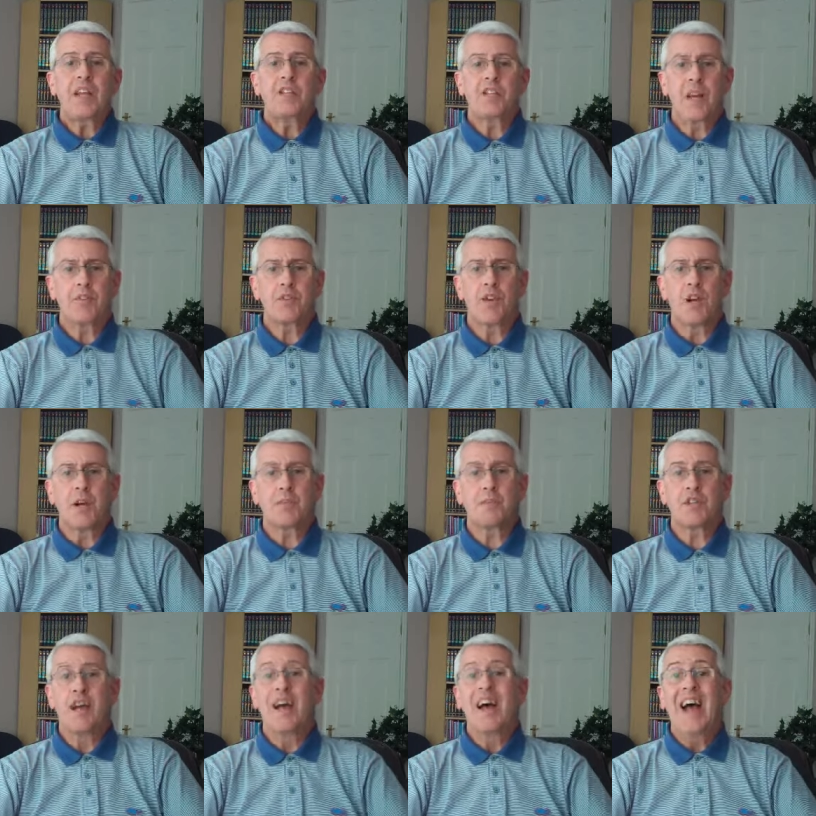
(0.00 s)

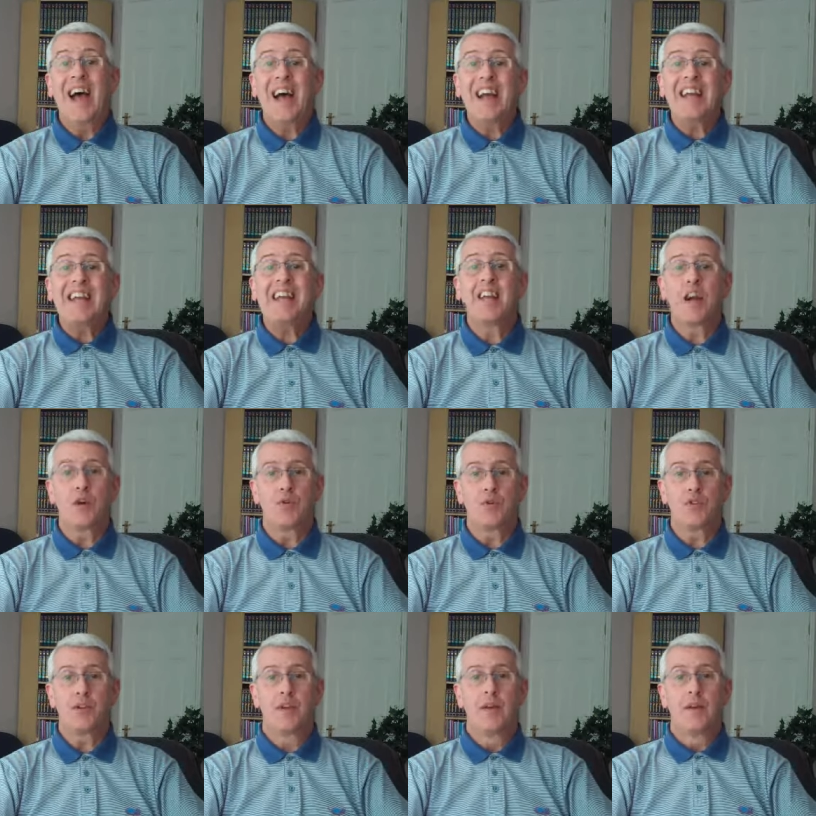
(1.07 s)
Sometimes our
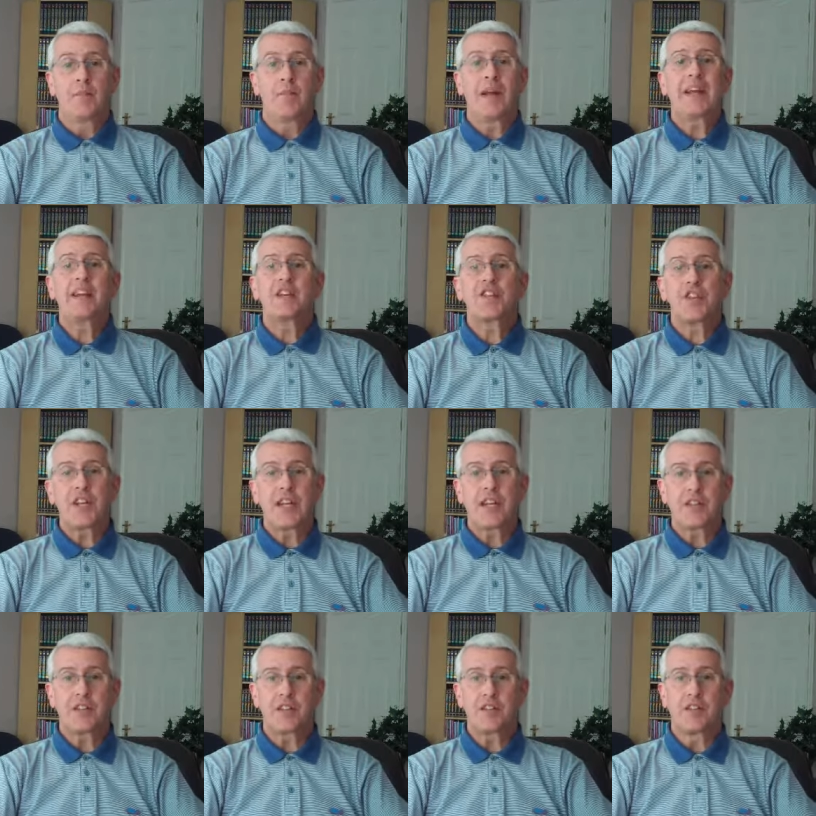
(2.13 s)
egos make us
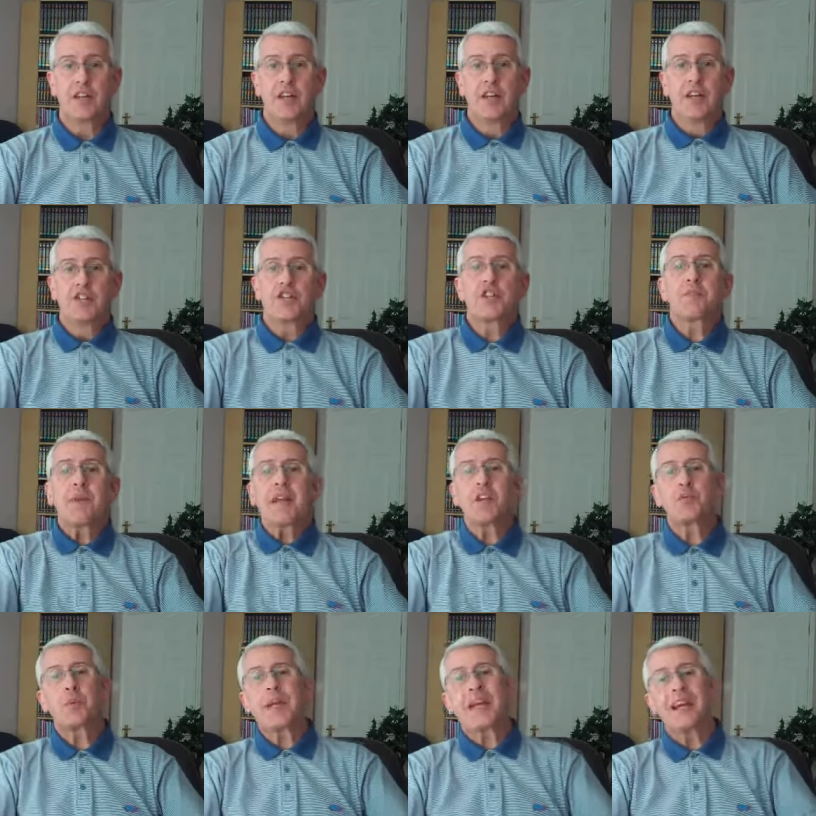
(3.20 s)
think that just
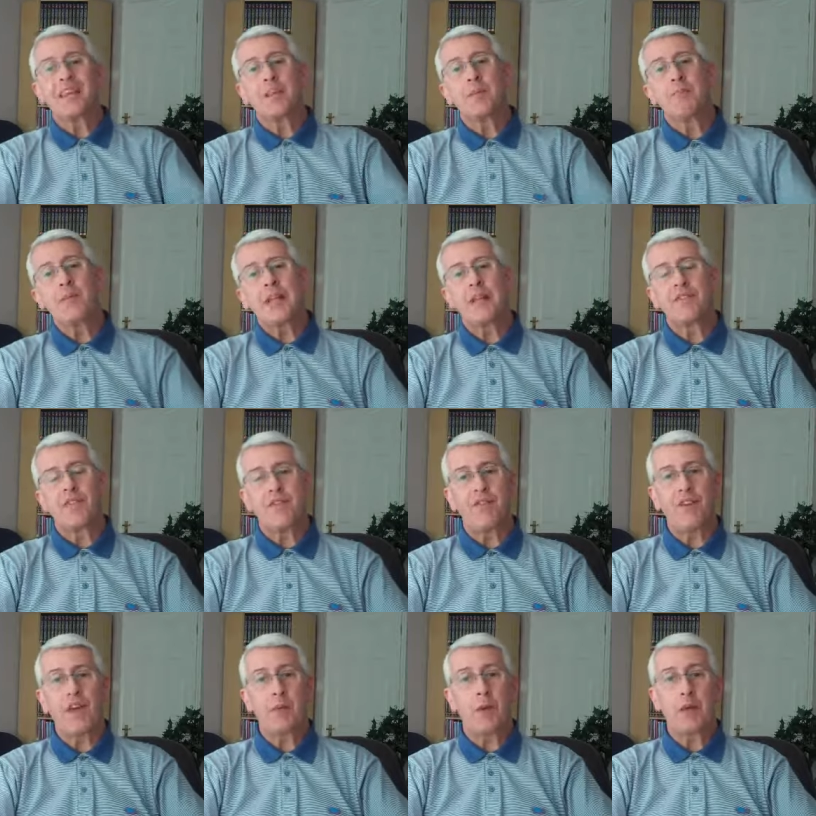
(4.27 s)
because we hit the middle of the
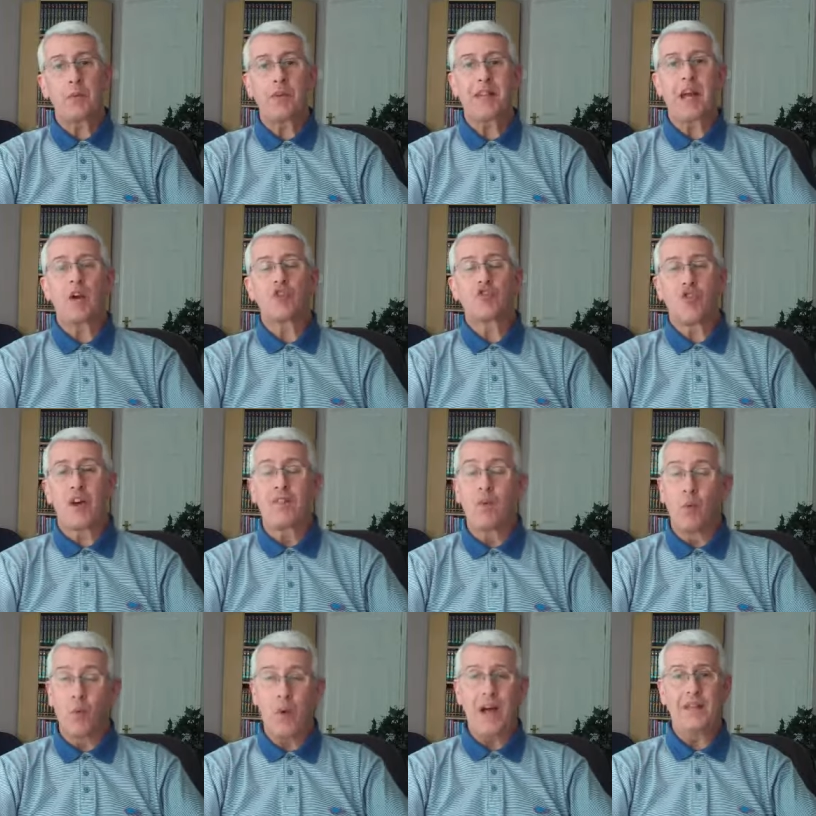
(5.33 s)
fairway with our
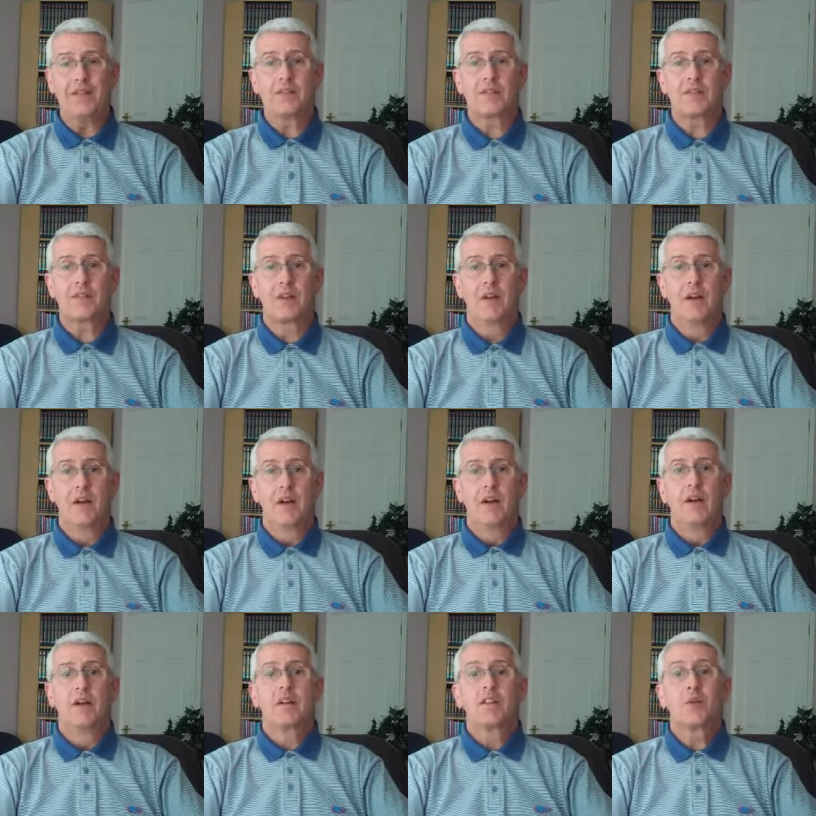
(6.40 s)
driver once,
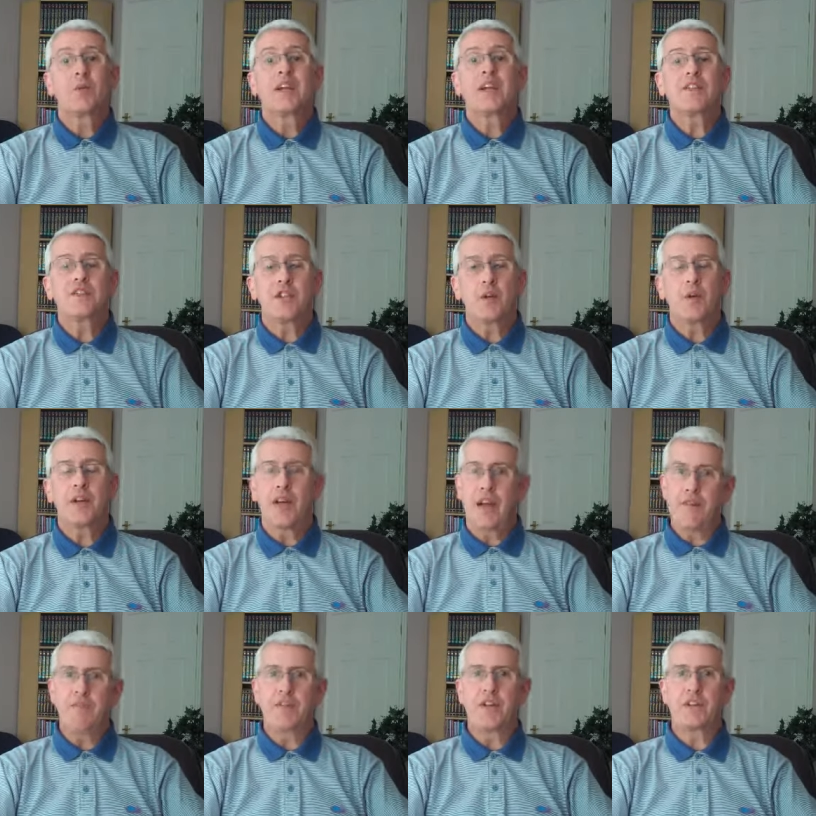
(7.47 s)
that we can do it
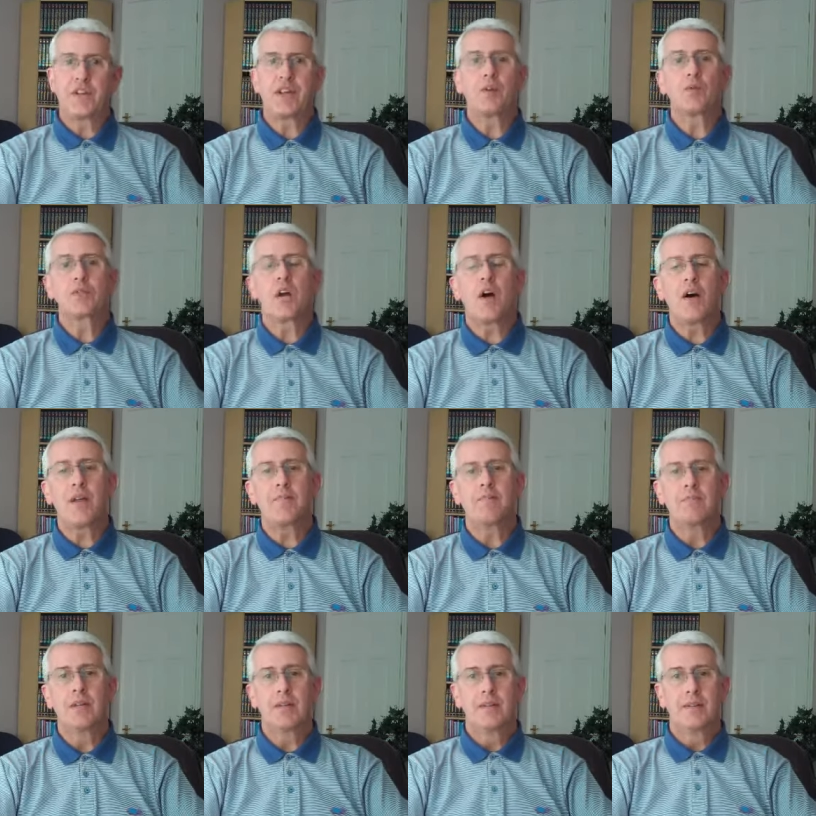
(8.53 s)
every single time.